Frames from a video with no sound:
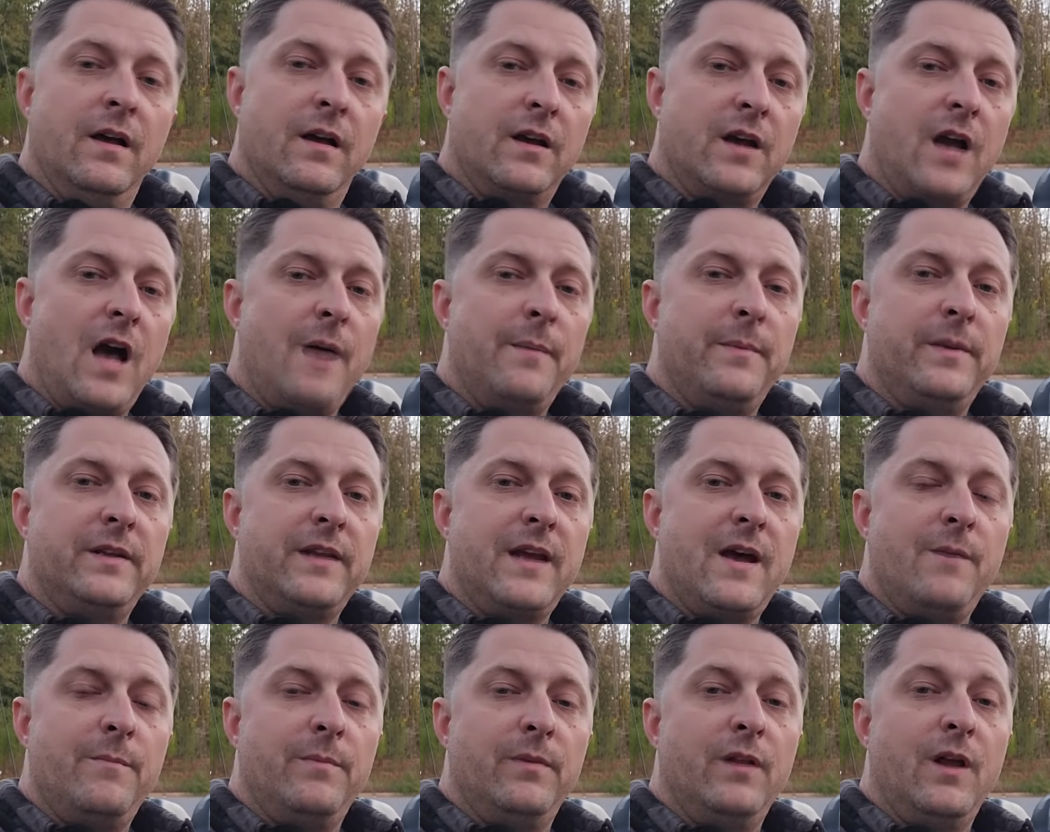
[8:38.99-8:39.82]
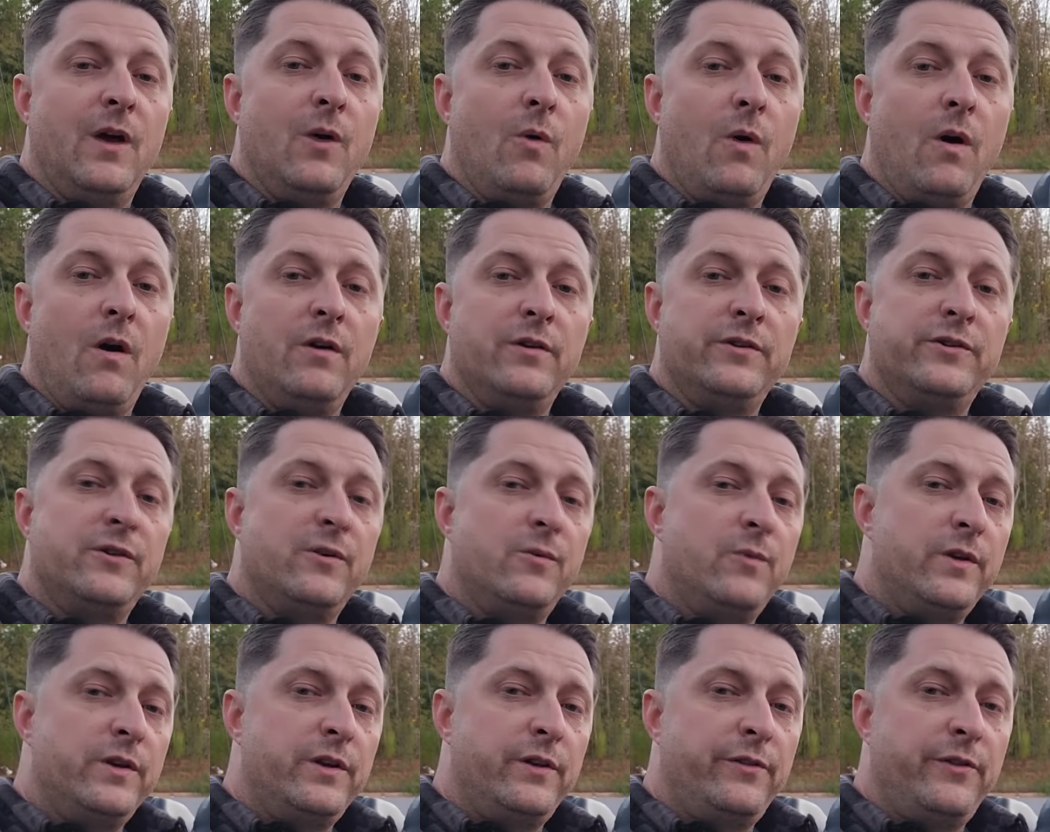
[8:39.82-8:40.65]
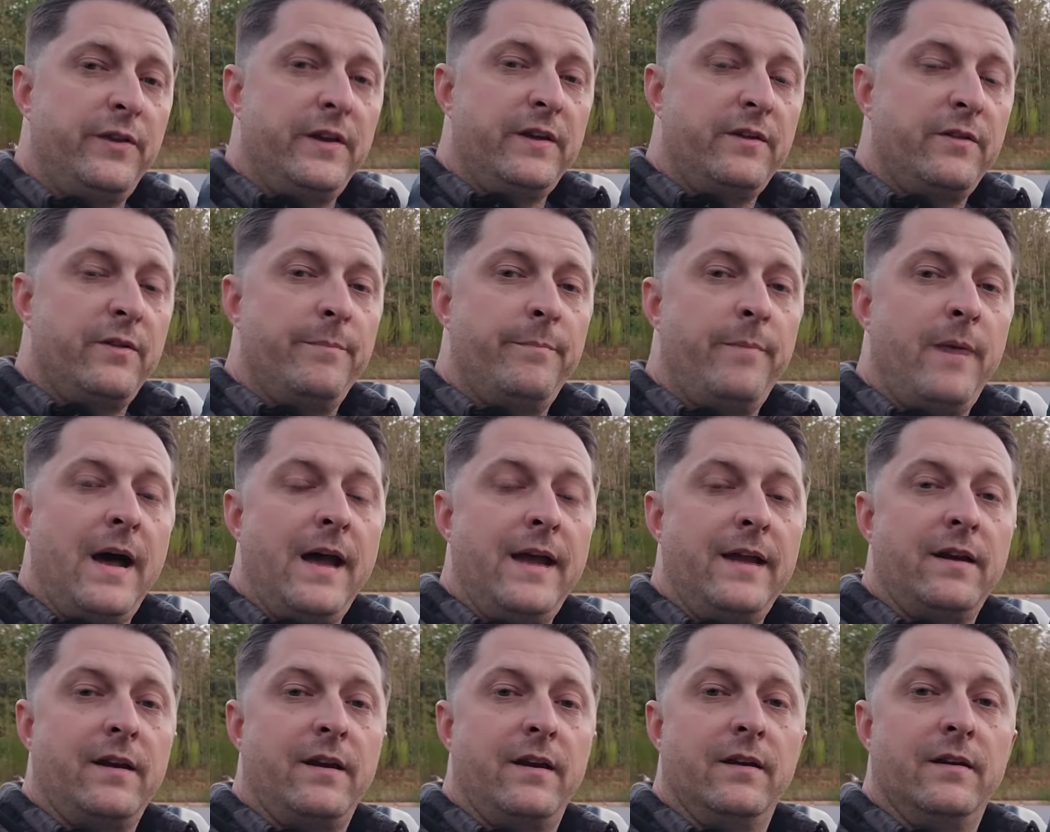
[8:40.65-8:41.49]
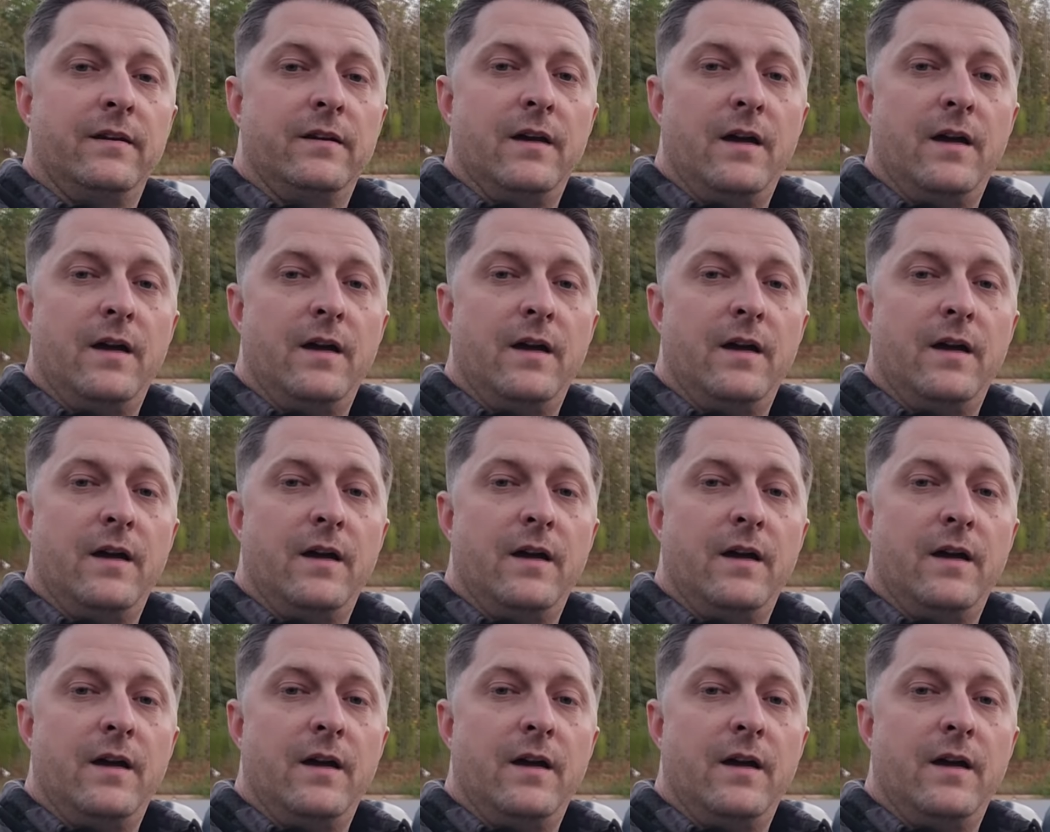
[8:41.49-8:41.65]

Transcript: Comment down below also what you think of the bike.